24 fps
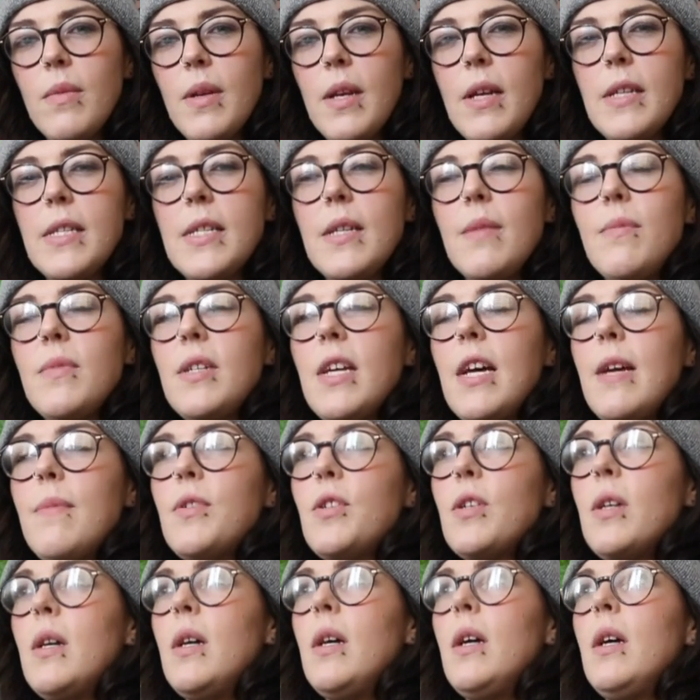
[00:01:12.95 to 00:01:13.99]
And I
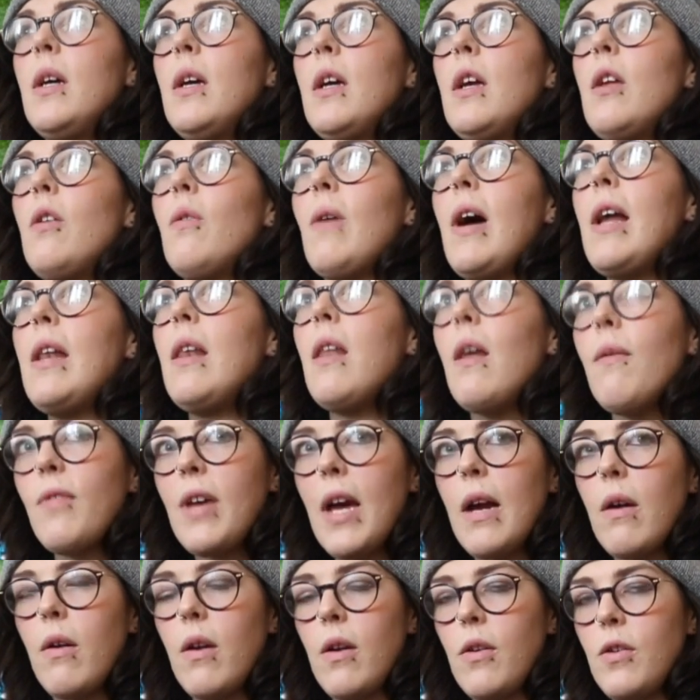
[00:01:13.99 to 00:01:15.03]
sometimes, you know, I love
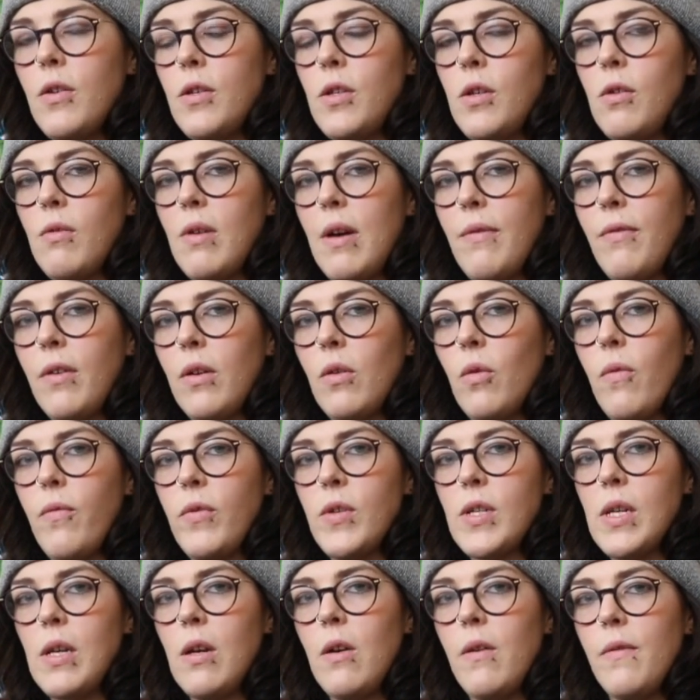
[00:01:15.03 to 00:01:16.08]
characters in graphic
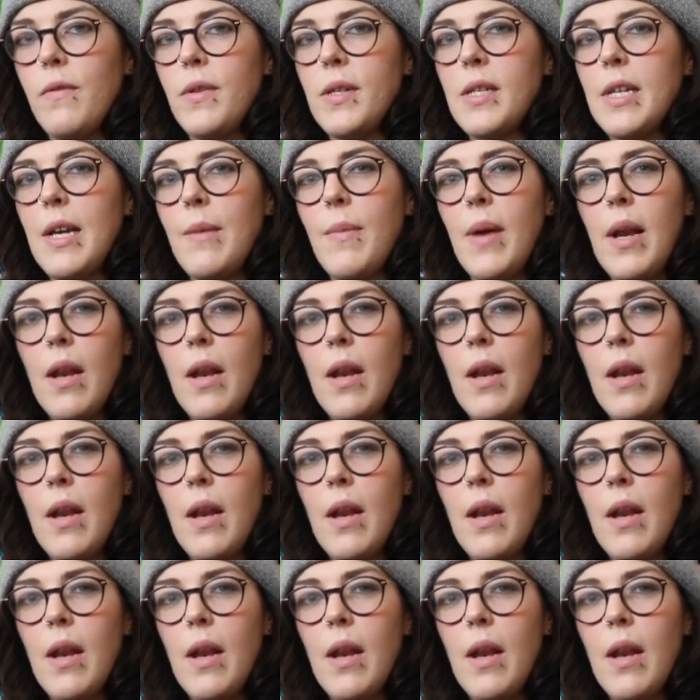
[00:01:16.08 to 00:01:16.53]
novels a lot of the time.